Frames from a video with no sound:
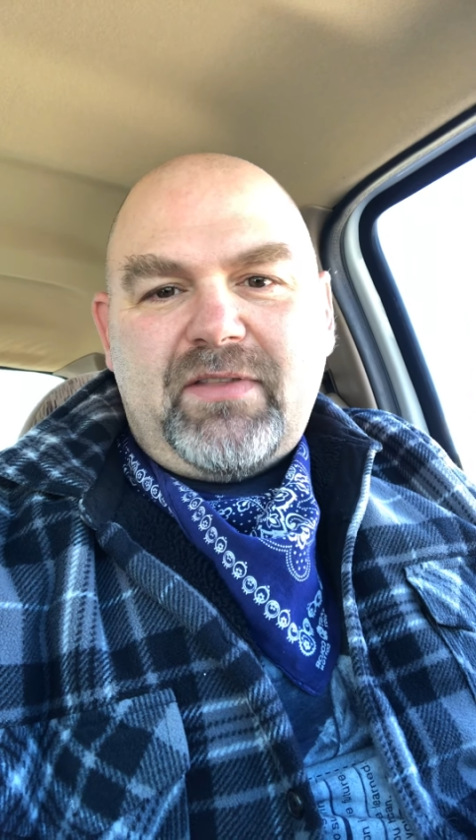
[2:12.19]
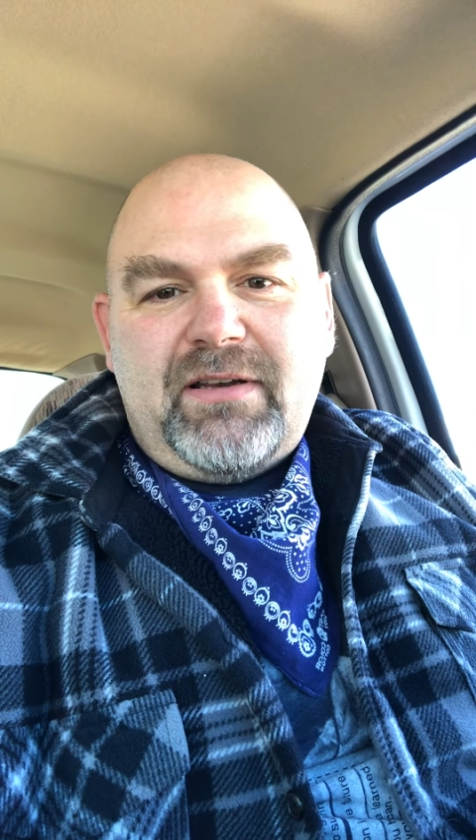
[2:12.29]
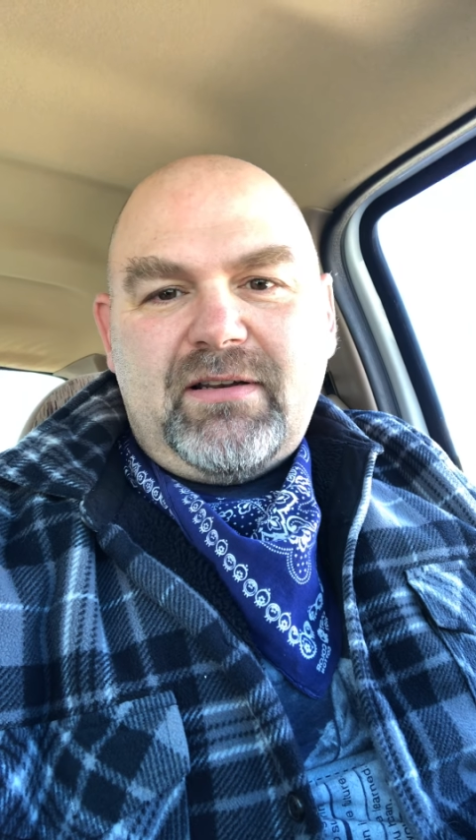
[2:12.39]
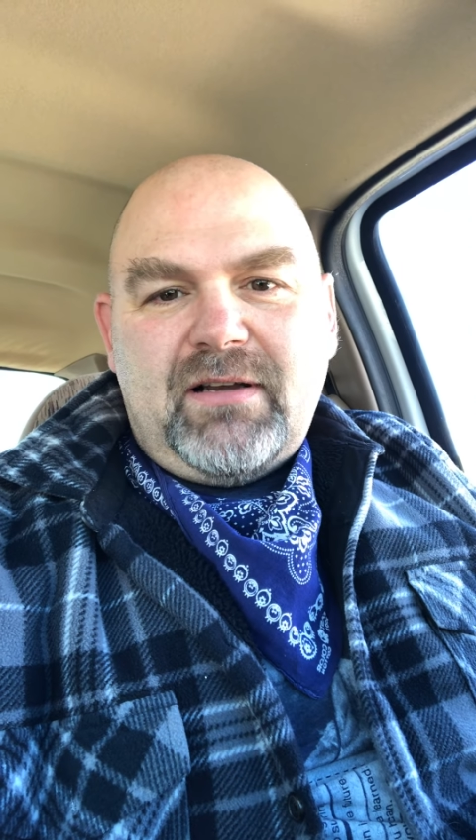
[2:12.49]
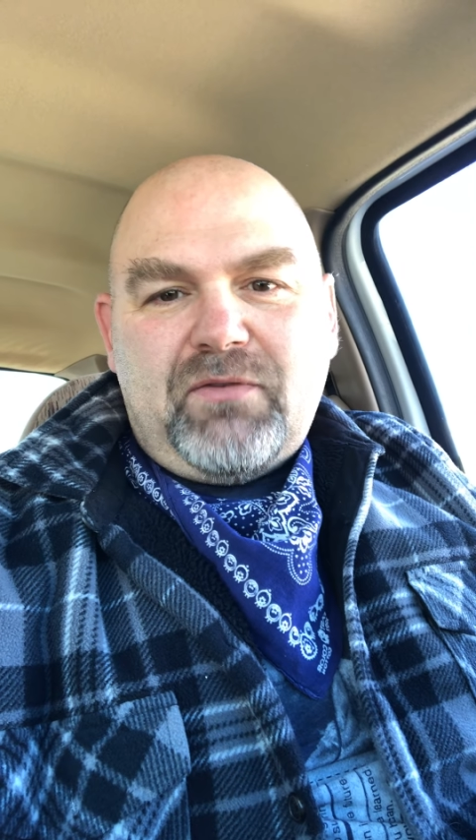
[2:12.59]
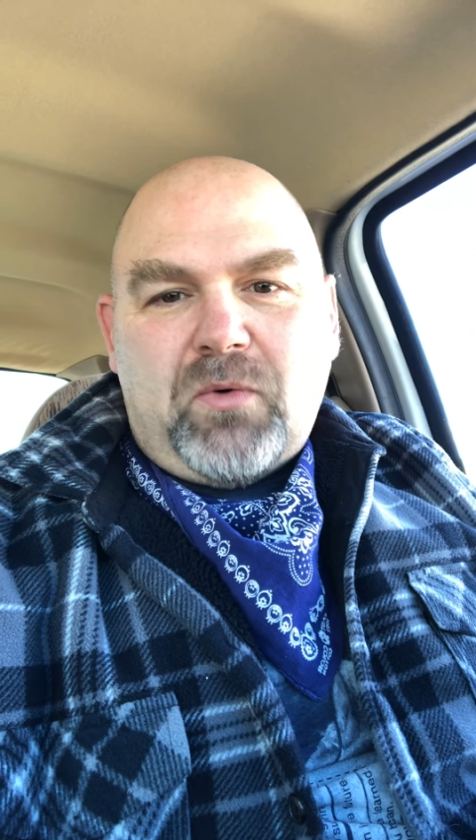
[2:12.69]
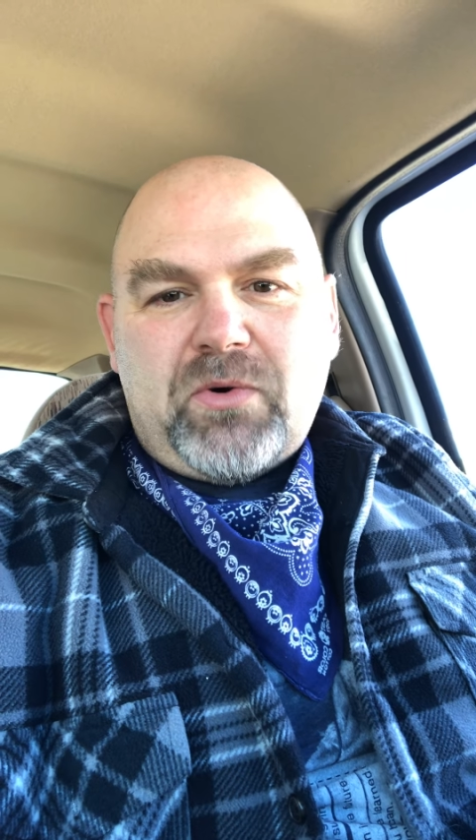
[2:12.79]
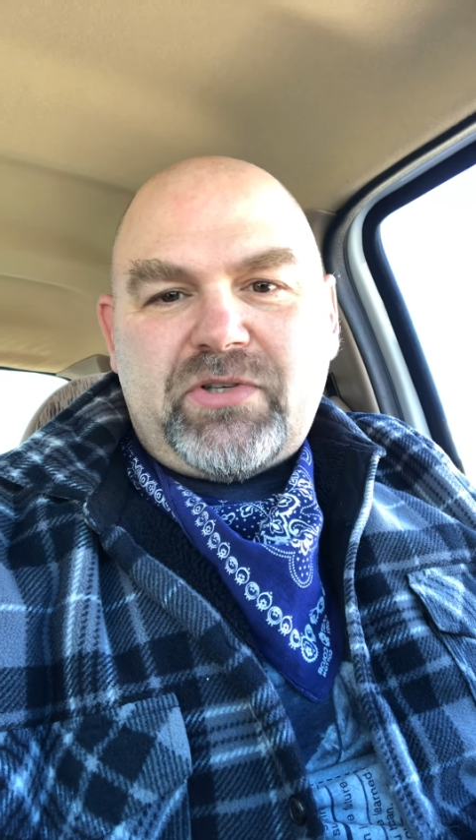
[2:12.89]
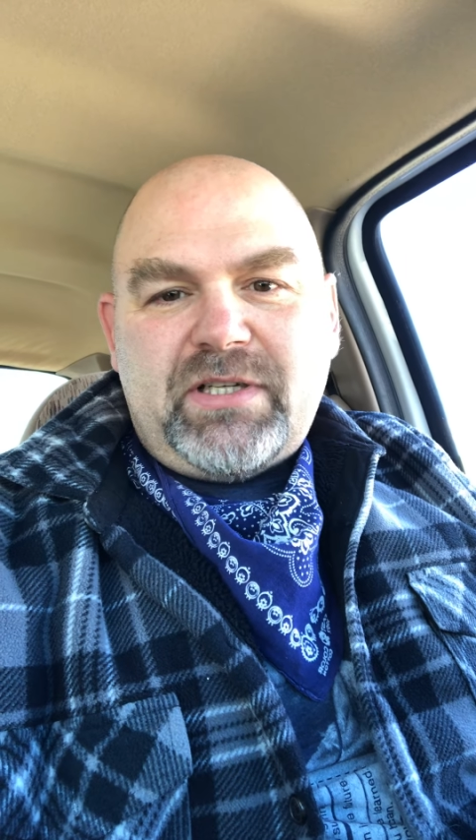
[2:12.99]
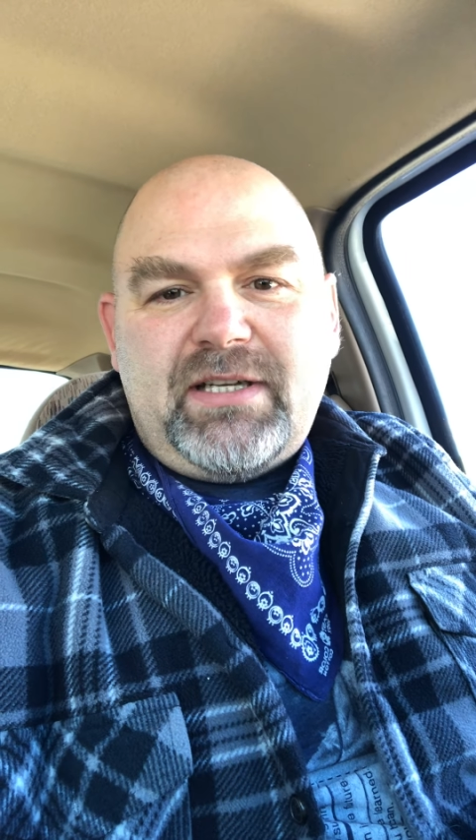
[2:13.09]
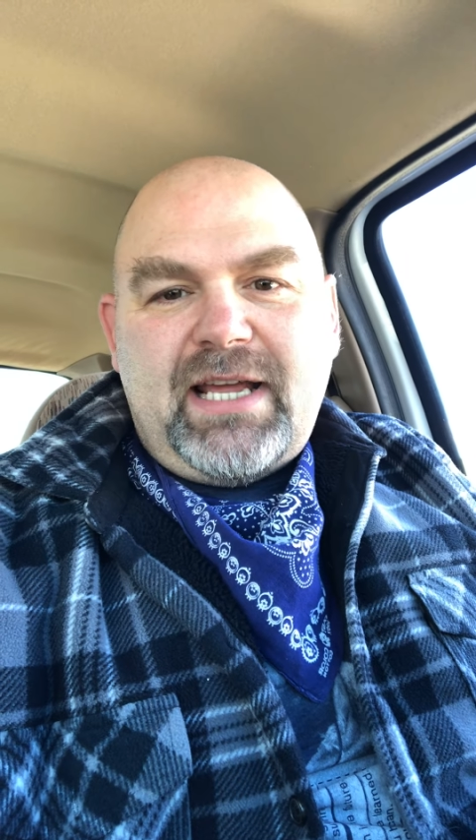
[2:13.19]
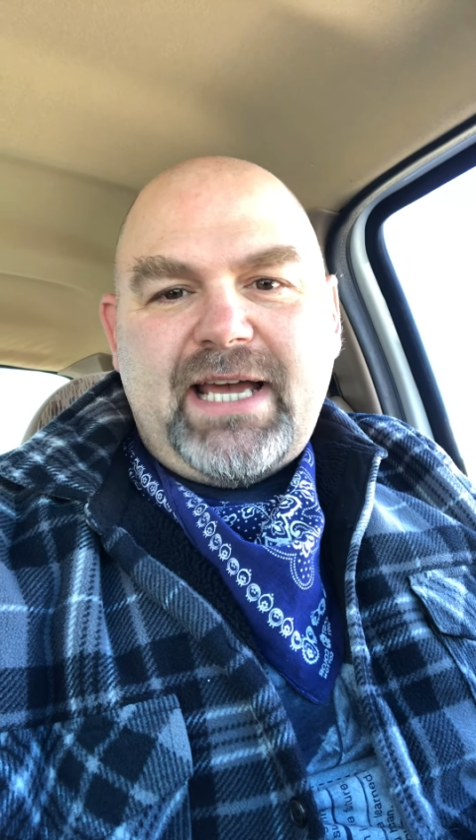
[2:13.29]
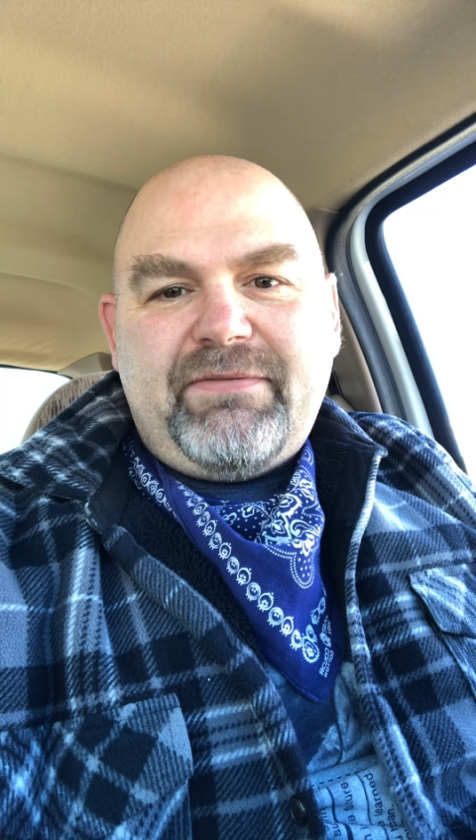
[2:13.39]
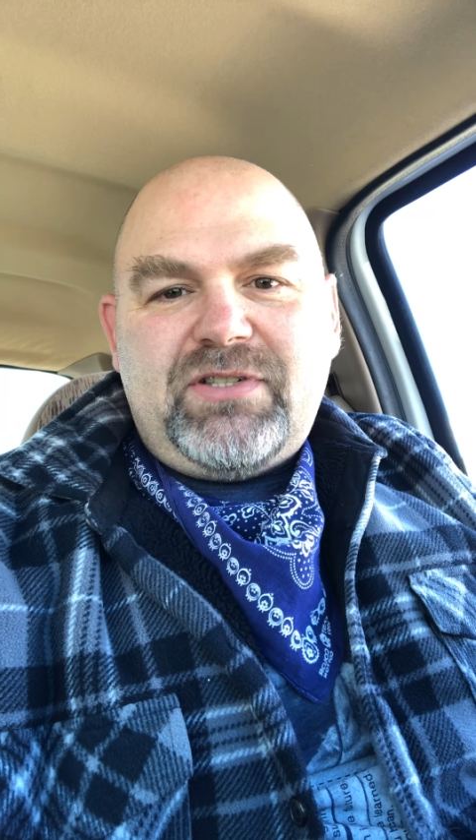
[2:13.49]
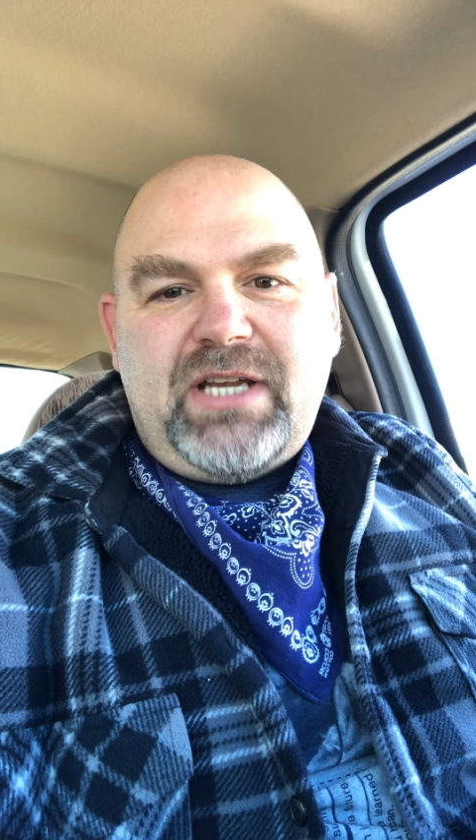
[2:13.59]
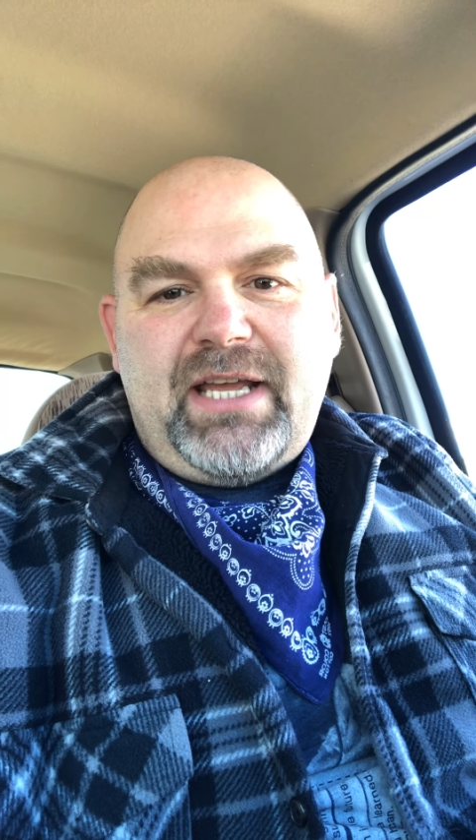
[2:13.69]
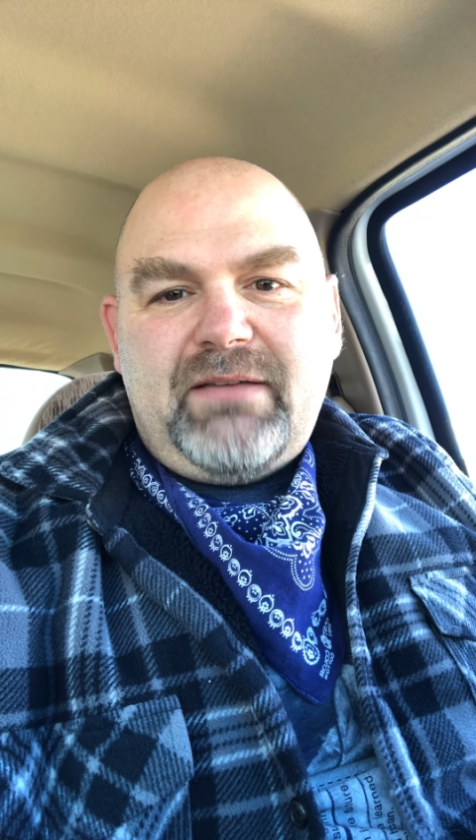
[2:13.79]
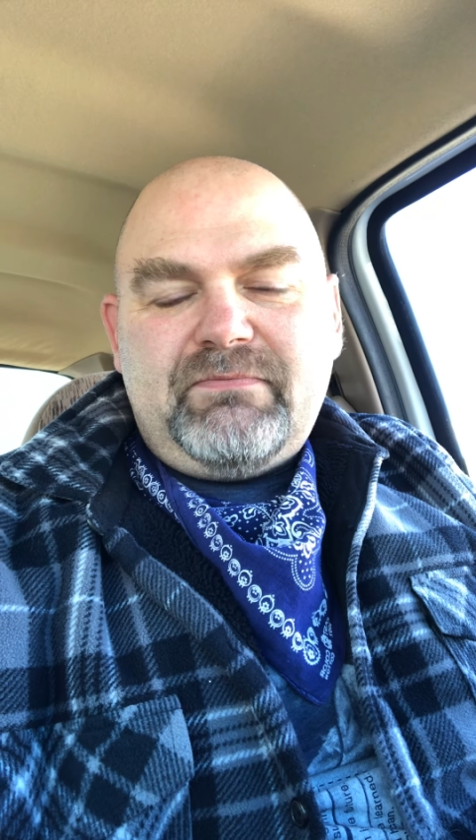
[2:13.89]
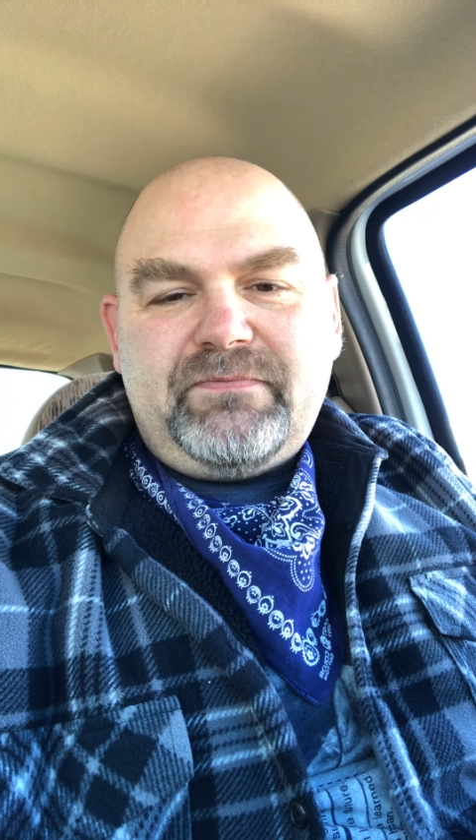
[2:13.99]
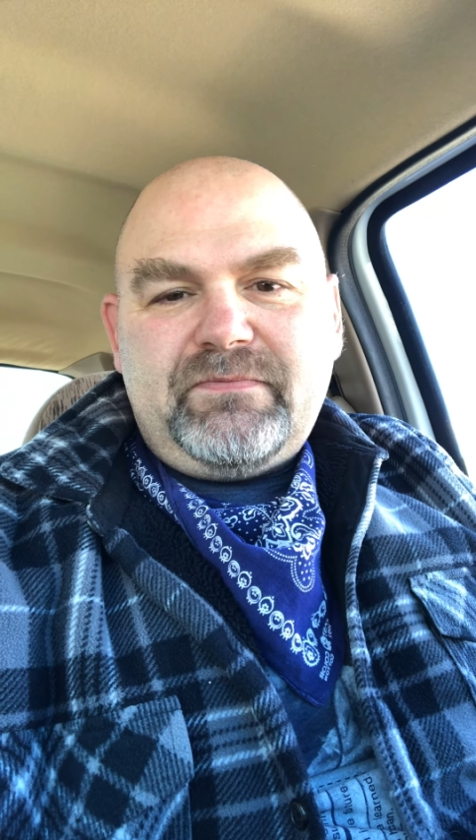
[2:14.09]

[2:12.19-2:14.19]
then of course you're going to have a jam.